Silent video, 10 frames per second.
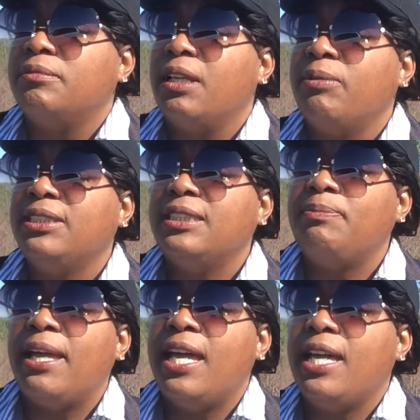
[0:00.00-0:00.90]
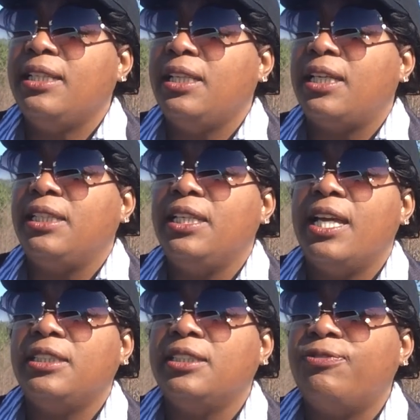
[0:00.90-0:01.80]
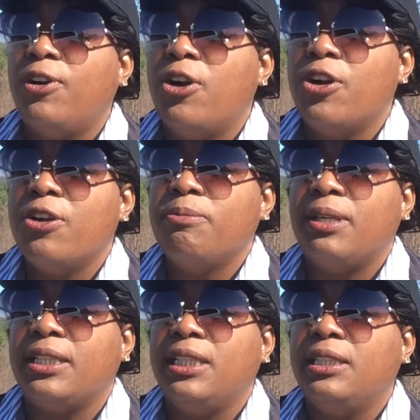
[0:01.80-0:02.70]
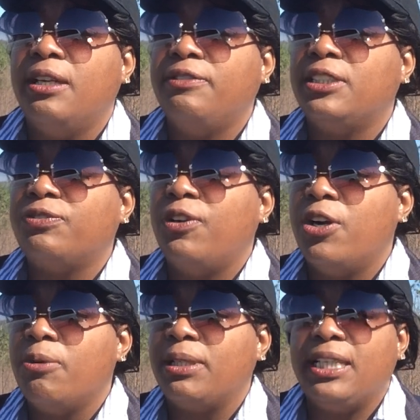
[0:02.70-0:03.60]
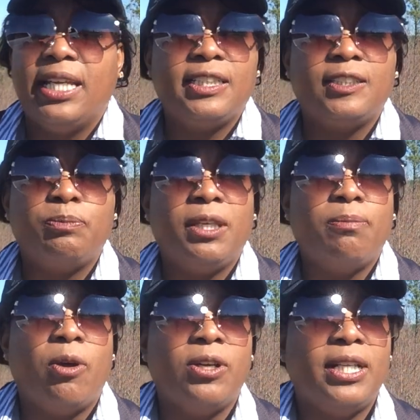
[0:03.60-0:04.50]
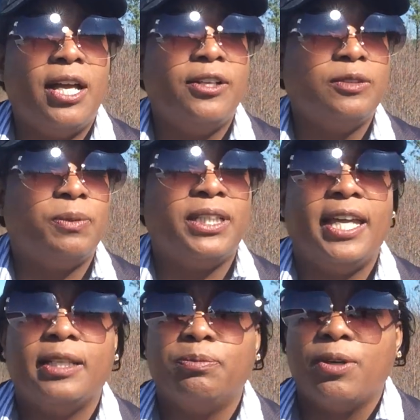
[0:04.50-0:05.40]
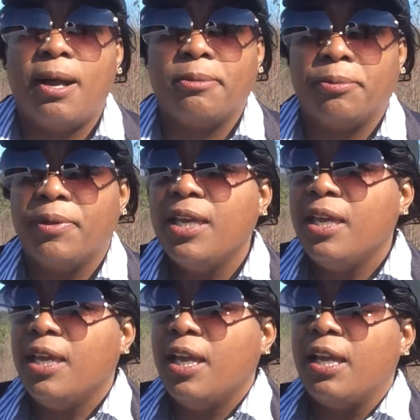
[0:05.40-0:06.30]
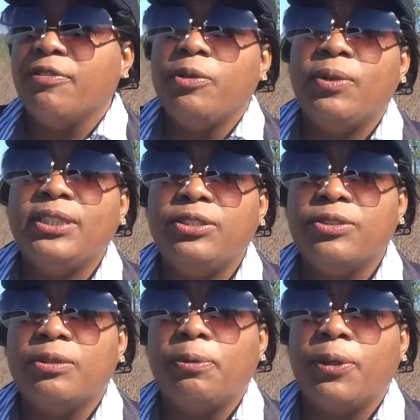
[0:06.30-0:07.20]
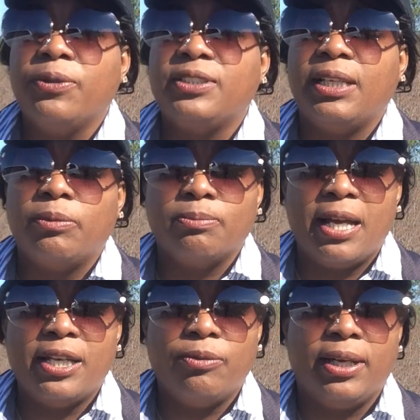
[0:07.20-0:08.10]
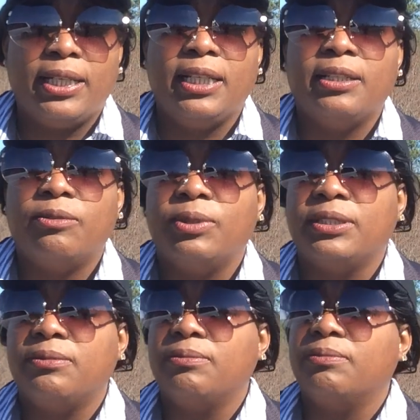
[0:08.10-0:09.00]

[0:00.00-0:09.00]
There was this man, and he had this farm, and he loved his farm, and he had this big barn house, but he had a problem. Every winter, the birds that were migrating would